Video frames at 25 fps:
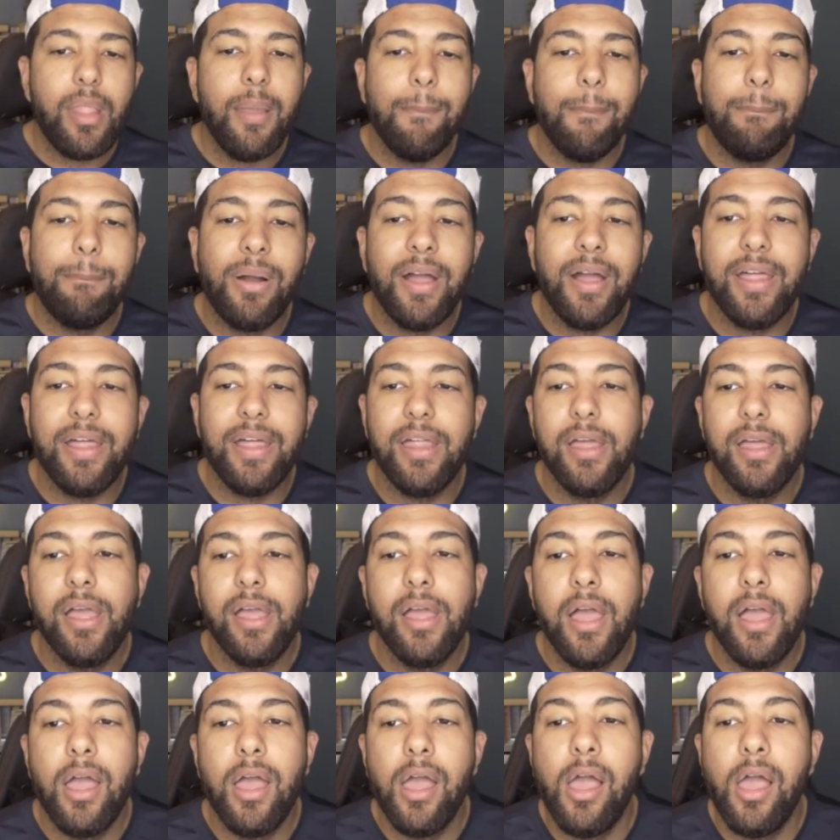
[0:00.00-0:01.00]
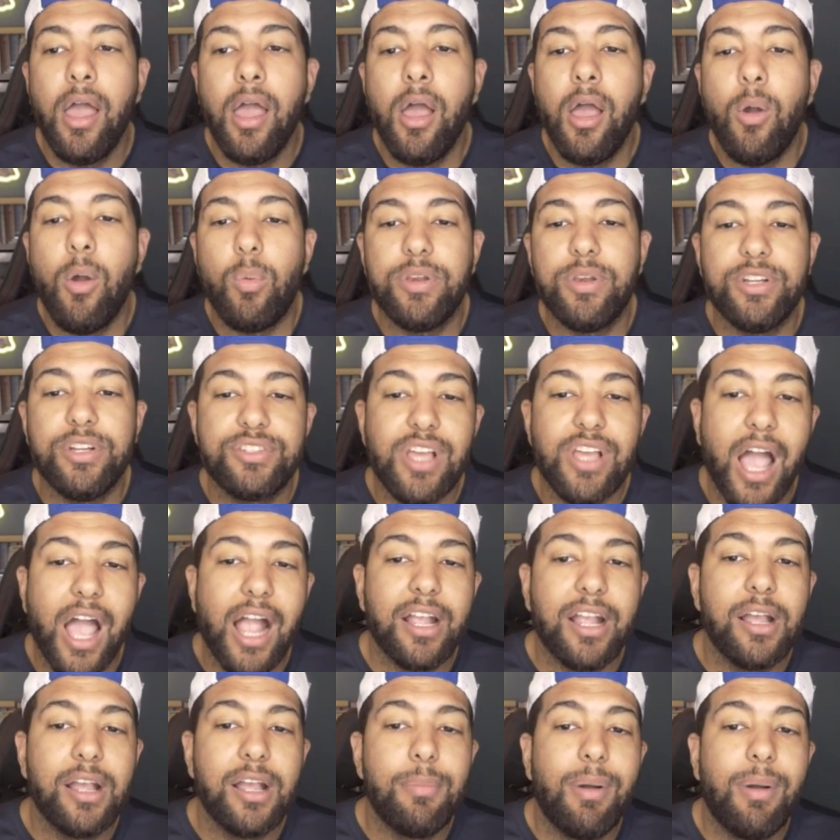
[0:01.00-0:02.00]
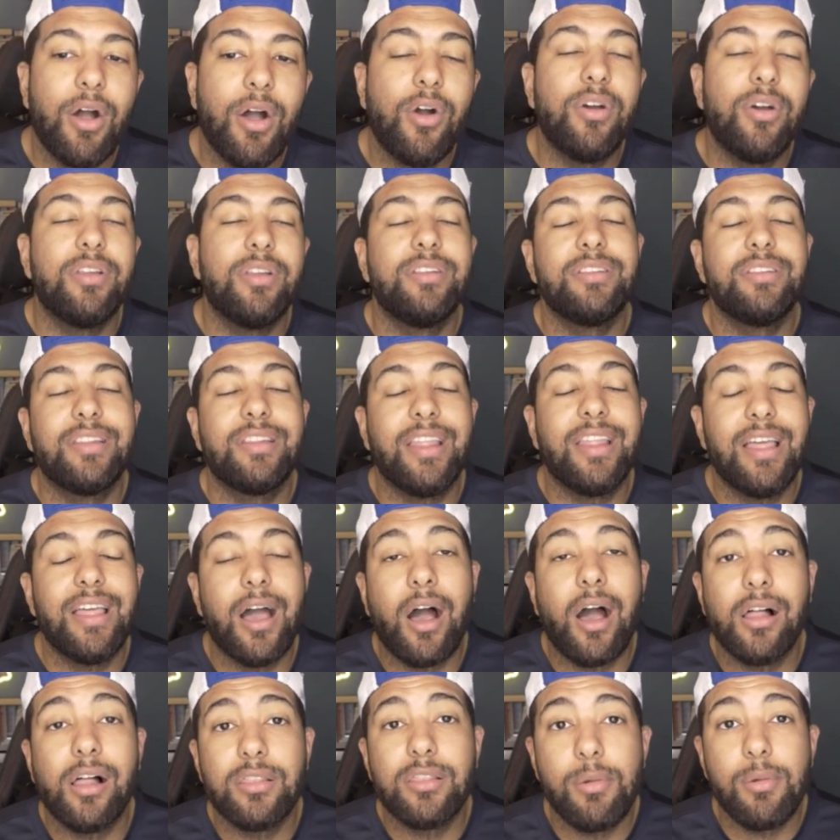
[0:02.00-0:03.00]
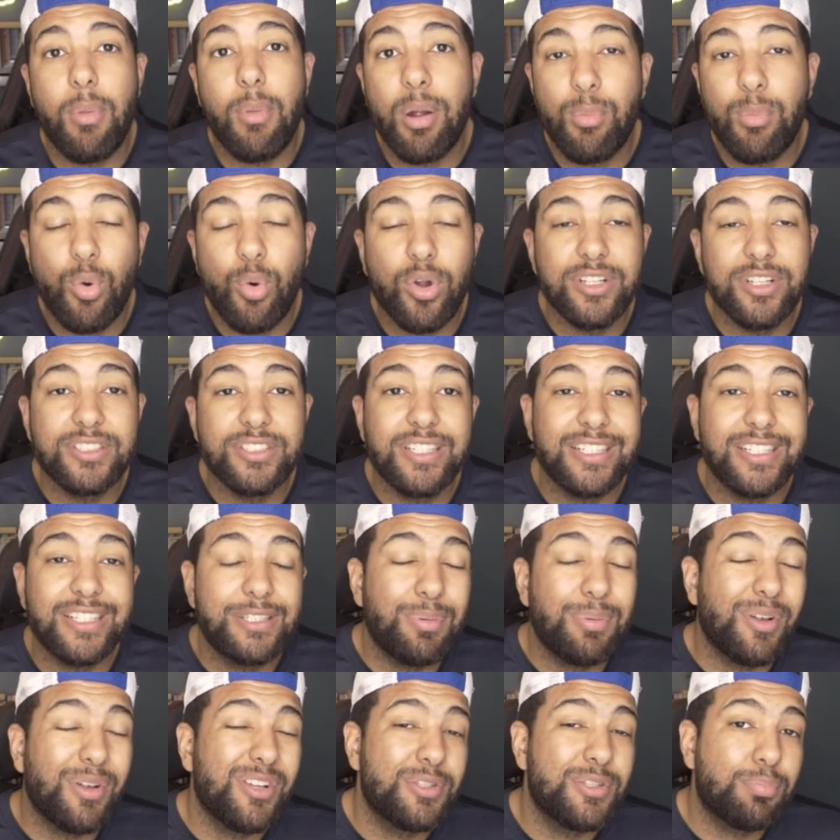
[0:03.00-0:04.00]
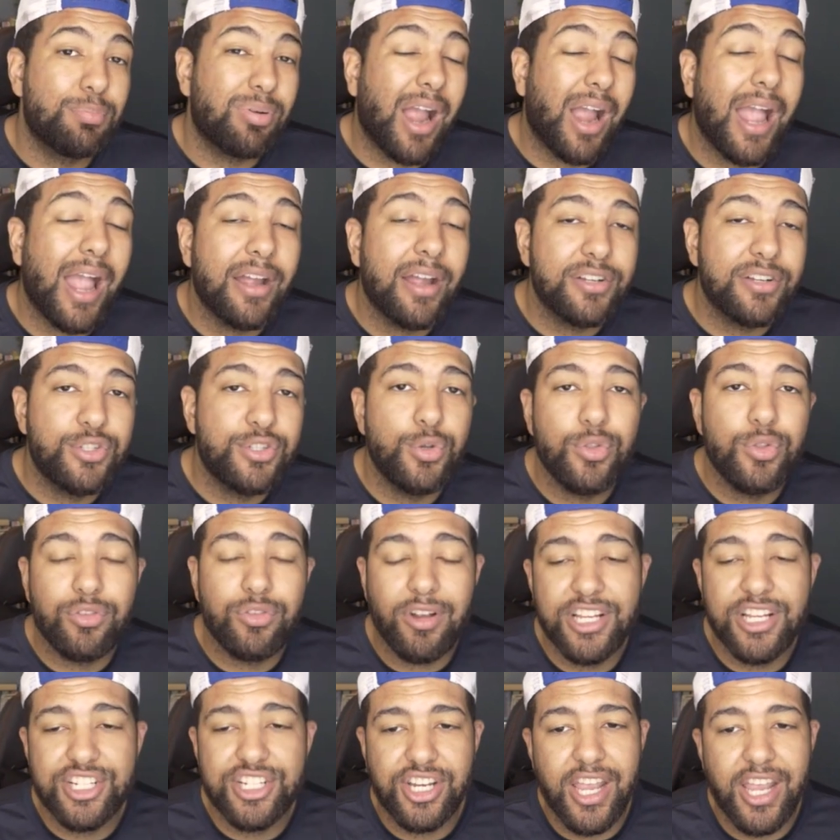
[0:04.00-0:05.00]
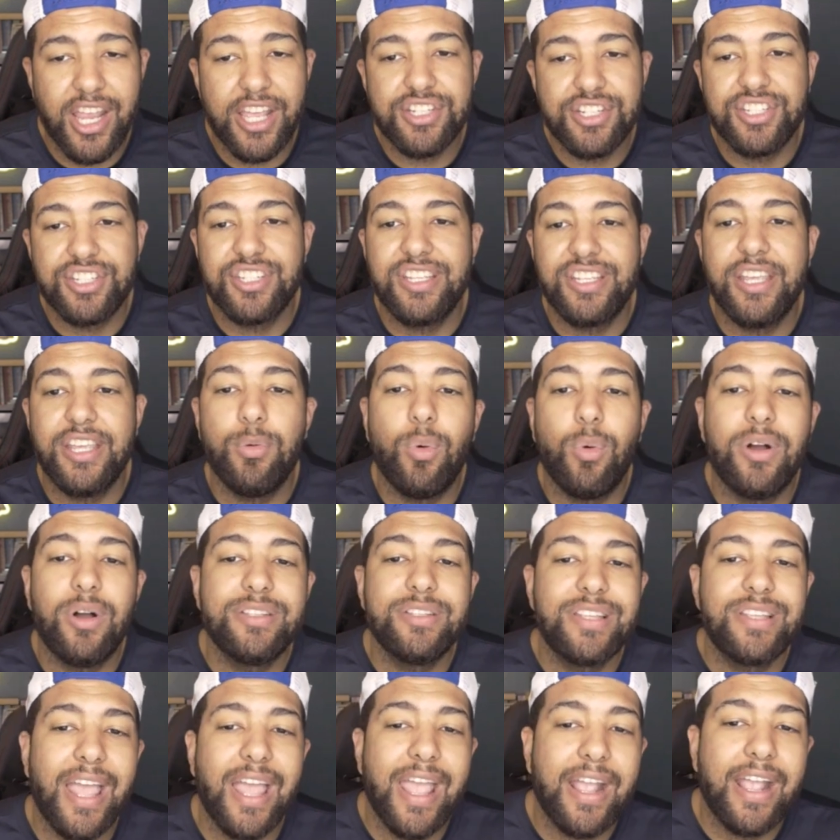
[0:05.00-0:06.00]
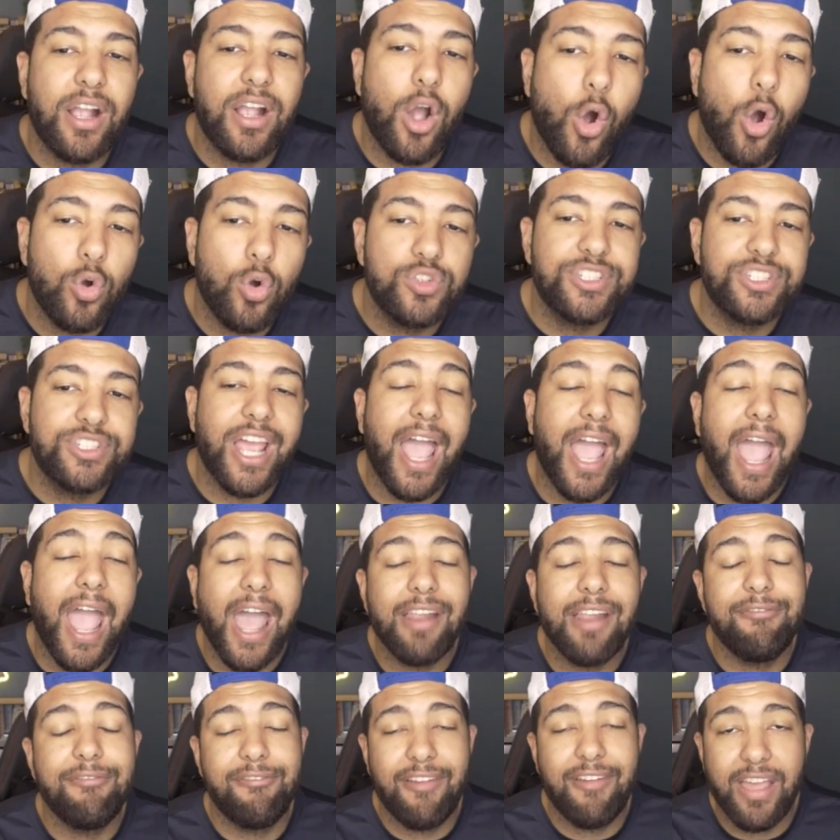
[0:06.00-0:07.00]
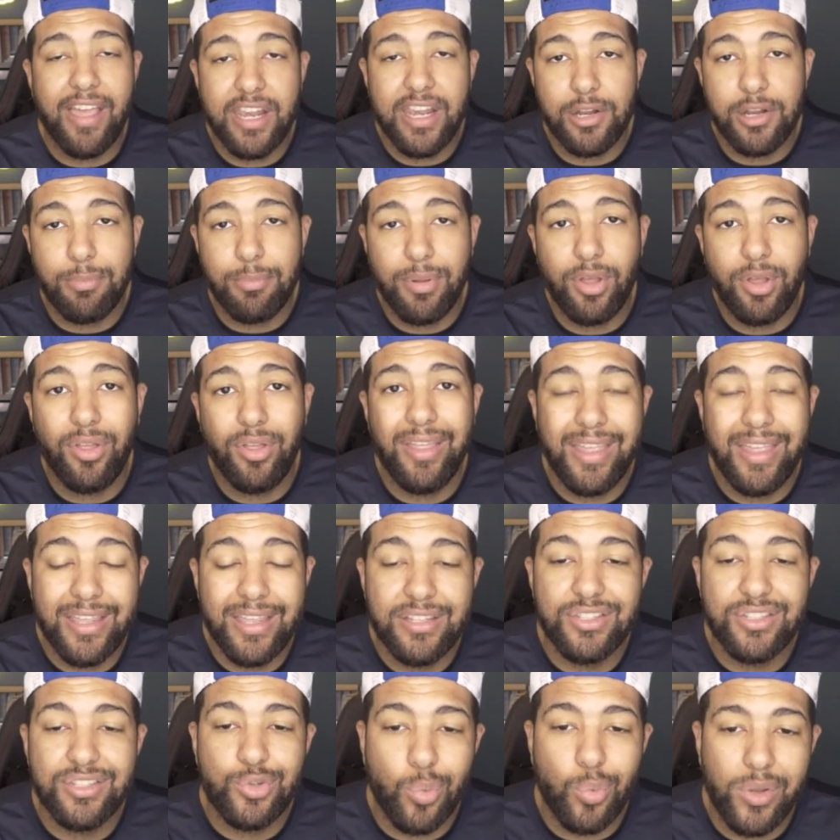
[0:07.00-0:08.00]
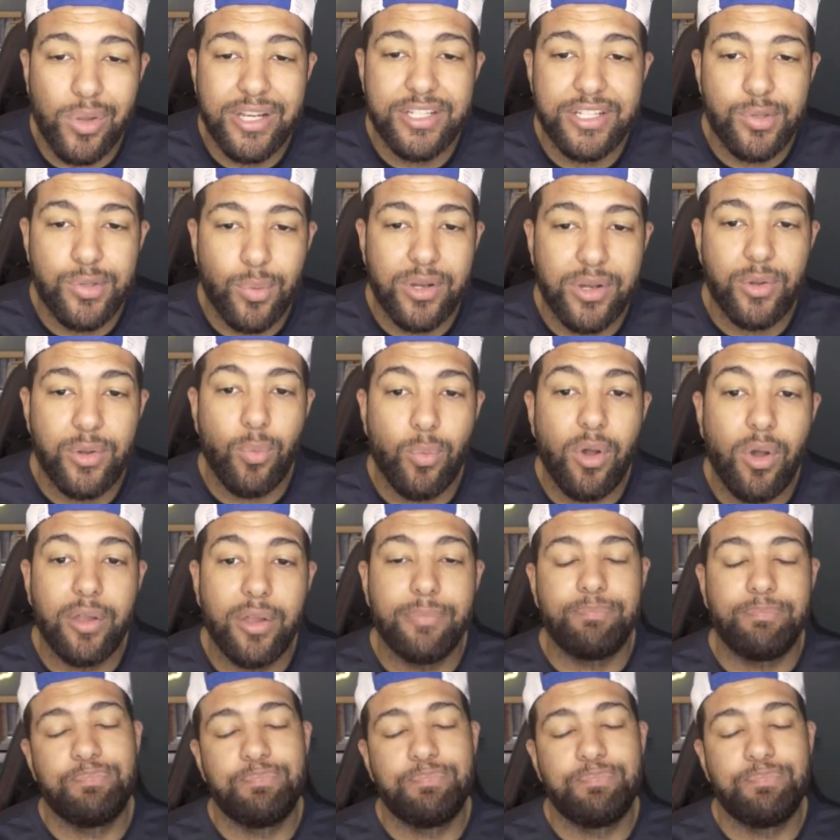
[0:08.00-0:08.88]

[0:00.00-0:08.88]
But when you're talking about Lamar Morgan's experience prior to the Ragin' Cajuns, he was a coach at Vanderbilt in 2021.